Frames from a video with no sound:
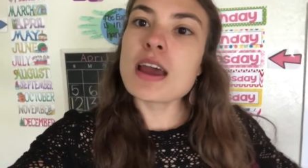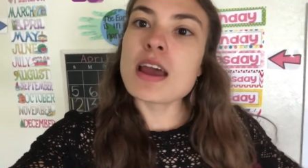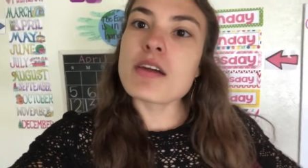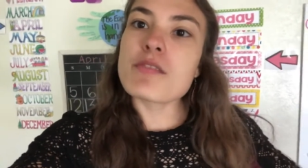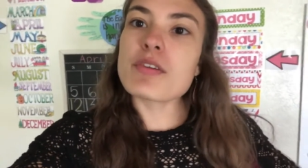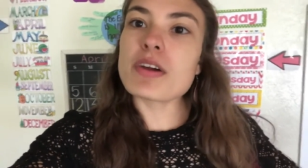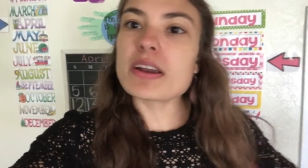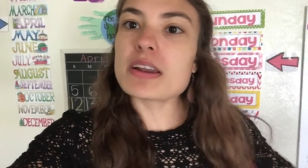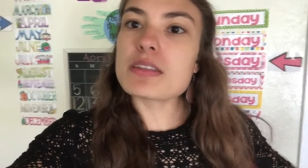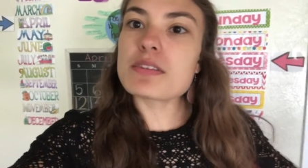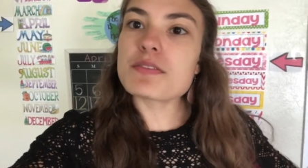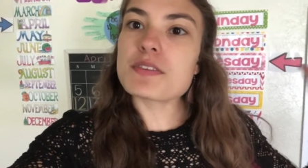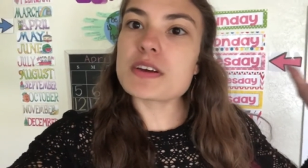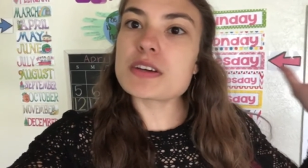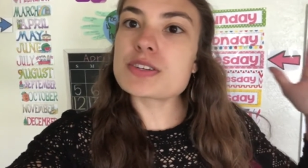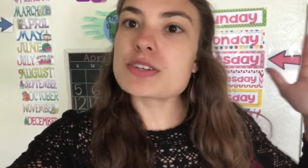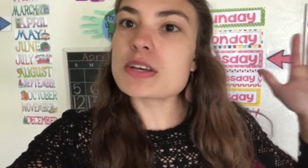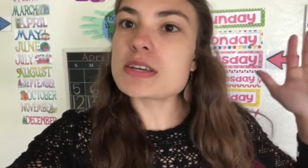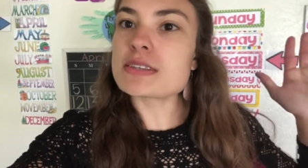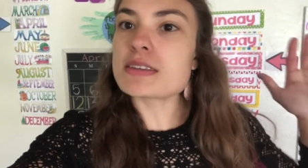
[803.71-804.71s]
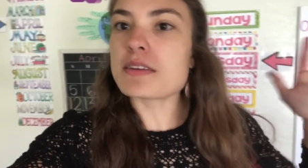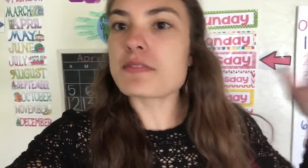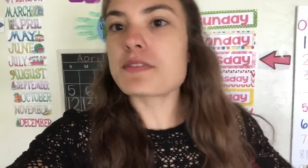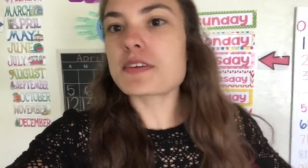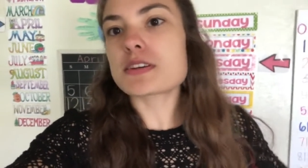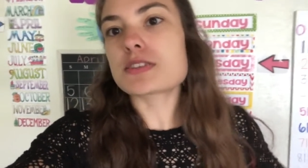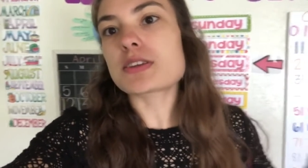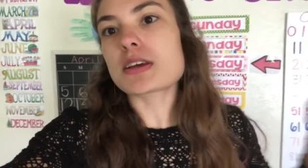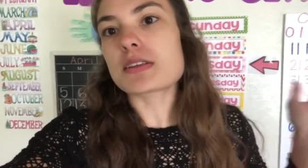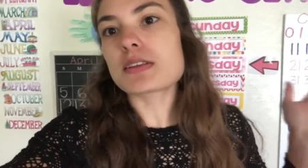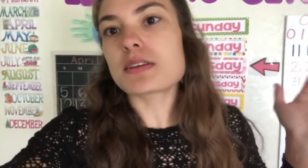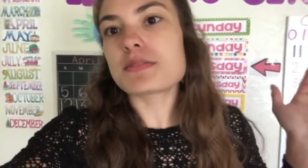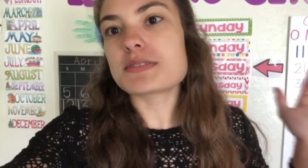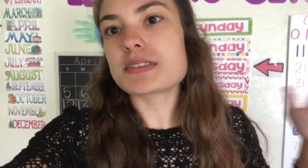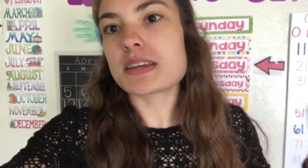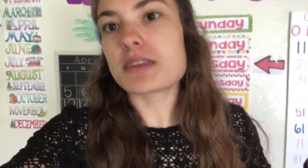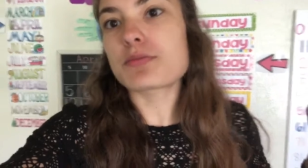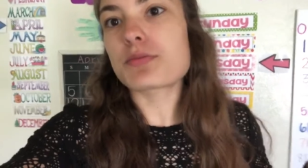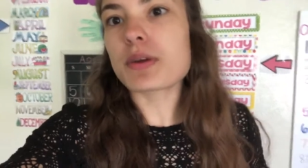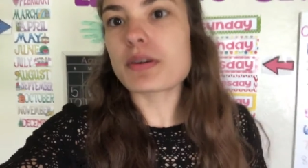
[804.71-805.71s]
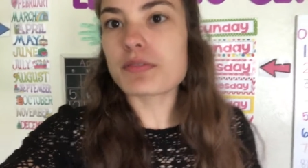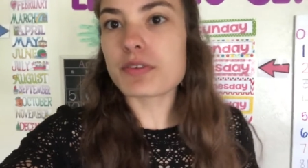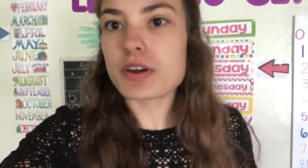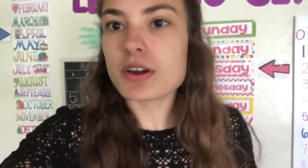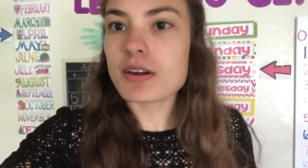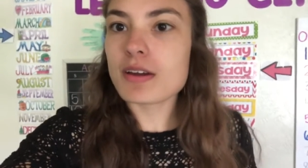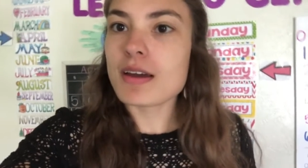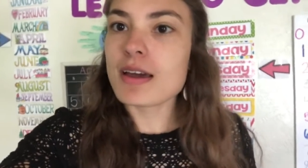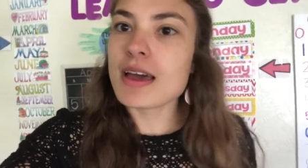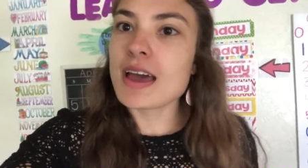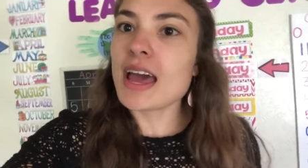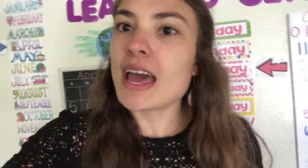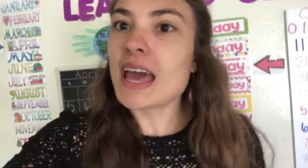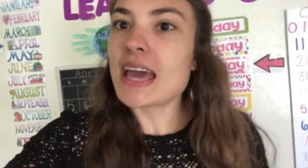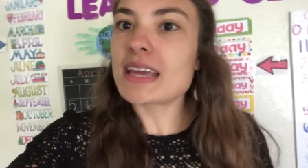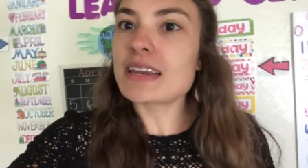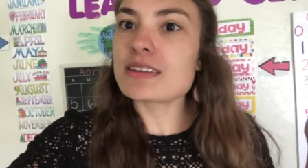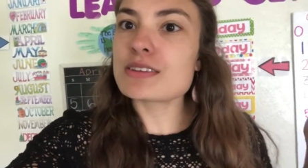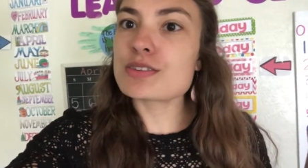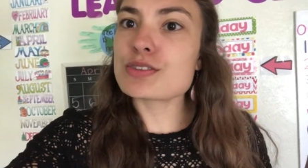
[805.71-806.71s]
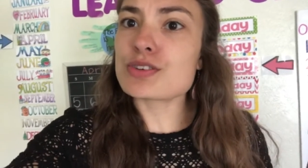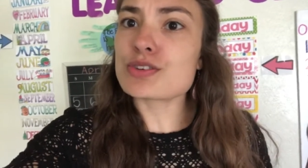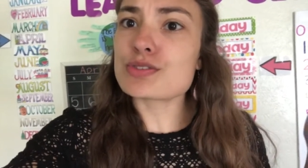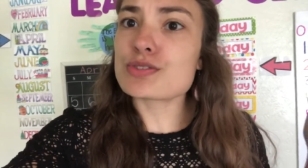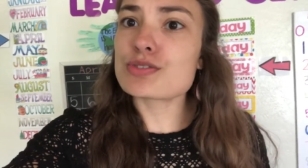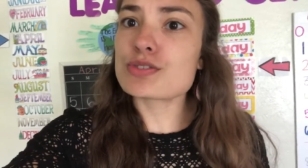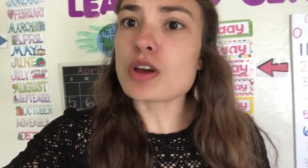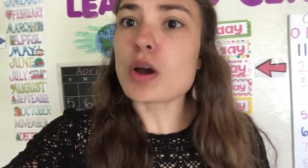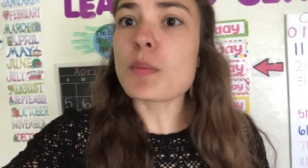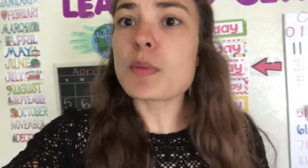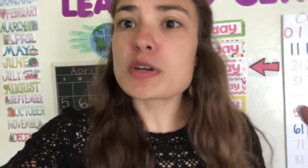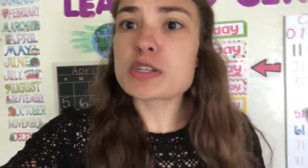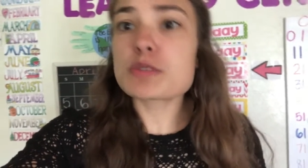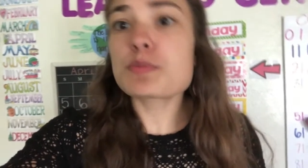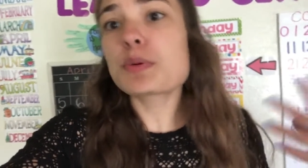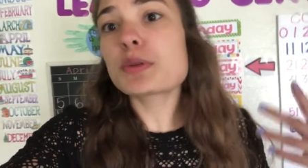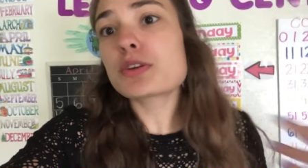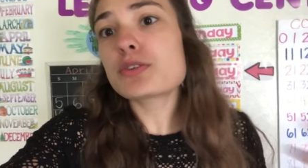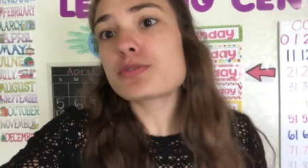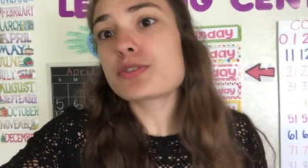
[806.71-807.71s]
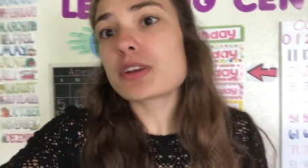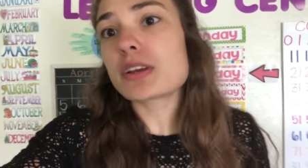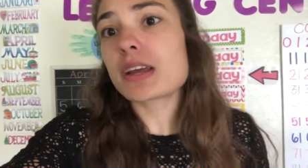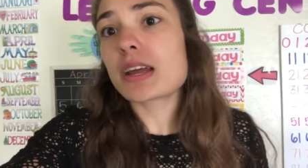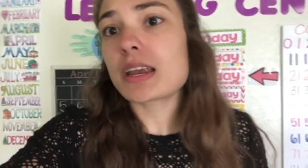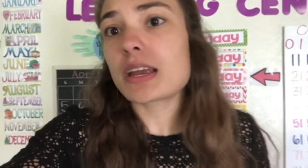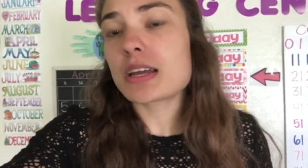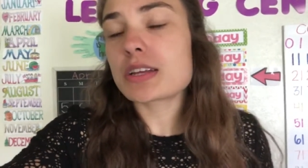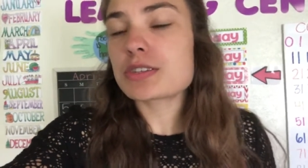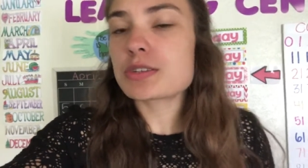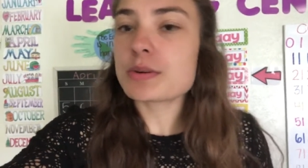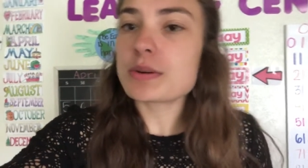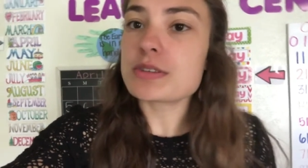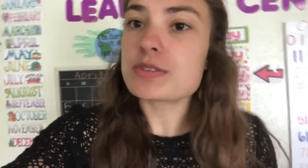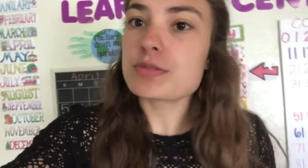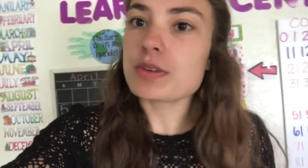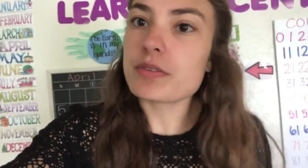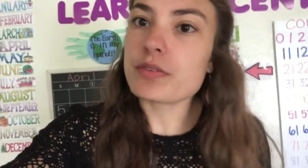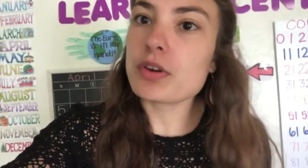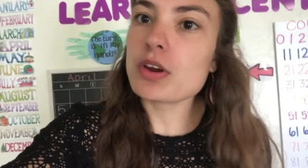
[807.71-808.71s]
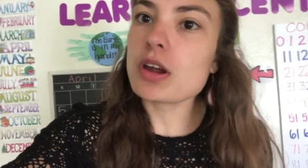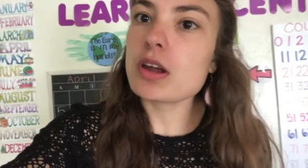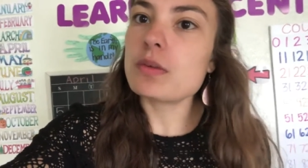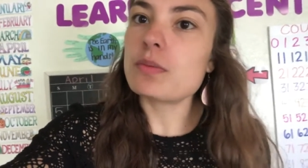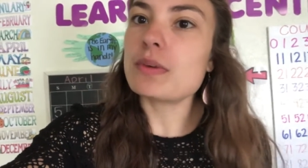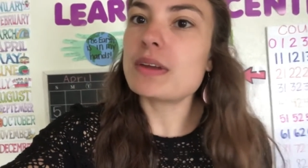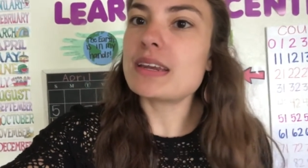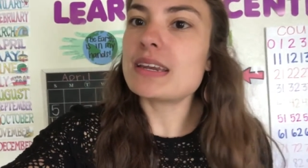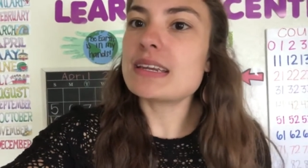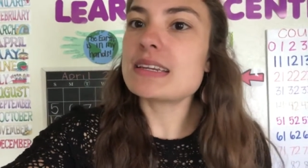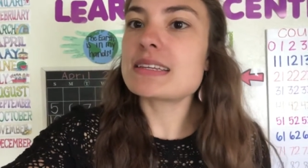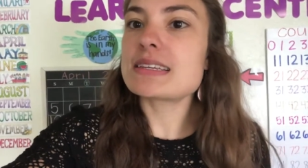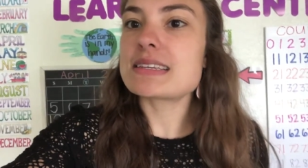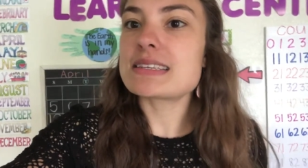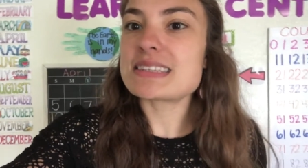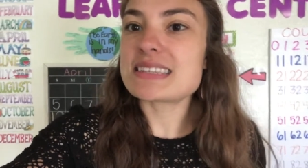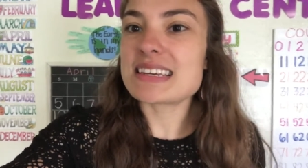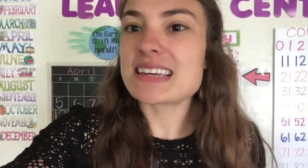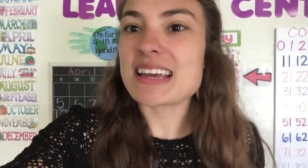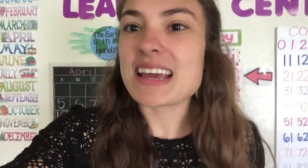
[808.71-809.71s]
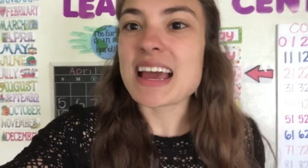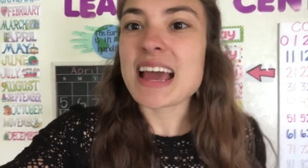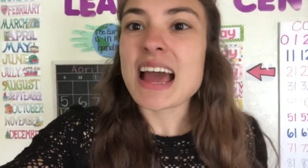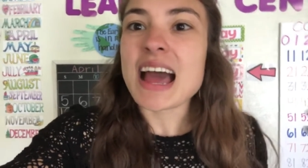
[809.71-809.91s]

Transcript: Freddy the fish is a fish that lives in a river, and there's so much pollution getting into his river, and we need to see